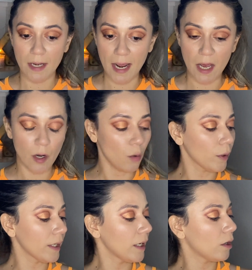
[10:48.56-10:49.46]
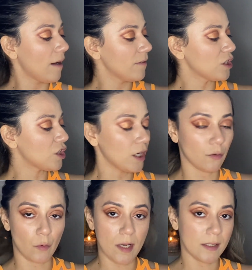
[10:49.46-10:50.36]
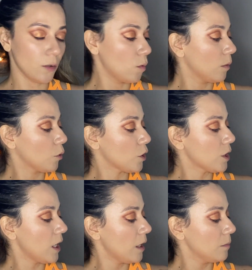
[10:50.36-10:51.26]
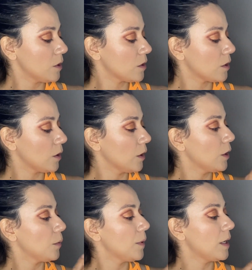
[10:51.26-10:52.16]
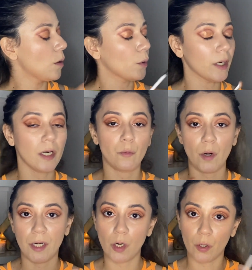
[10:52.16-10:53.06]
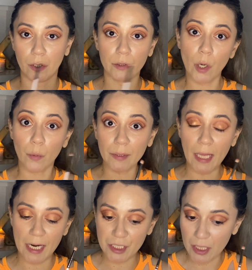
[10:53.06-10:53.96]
Now, we're going to grab the shade Russet one more time, just a little bit, and we're going to run it on our lower lash